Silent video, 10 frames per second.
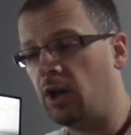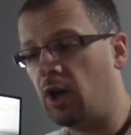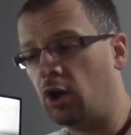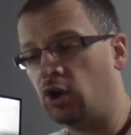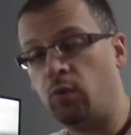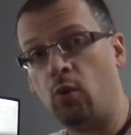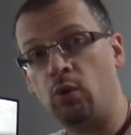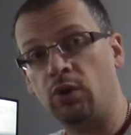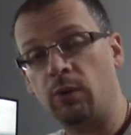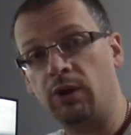I just
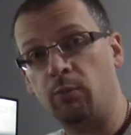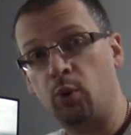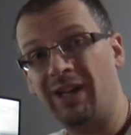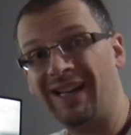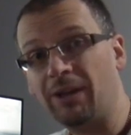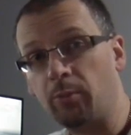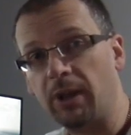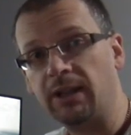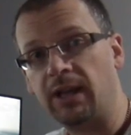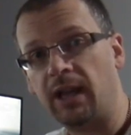also wanted to put a little
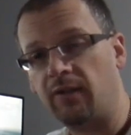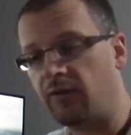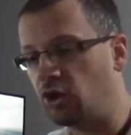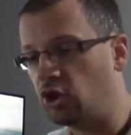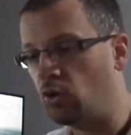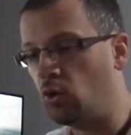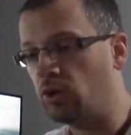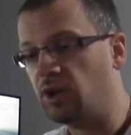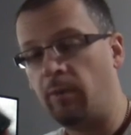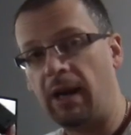bit together, very
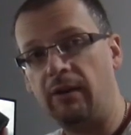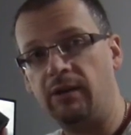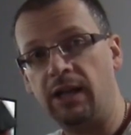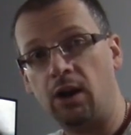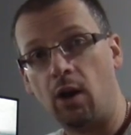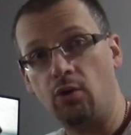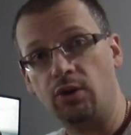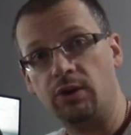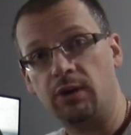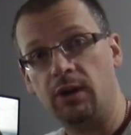short, about
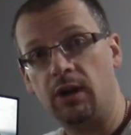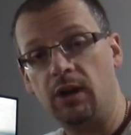enclosures.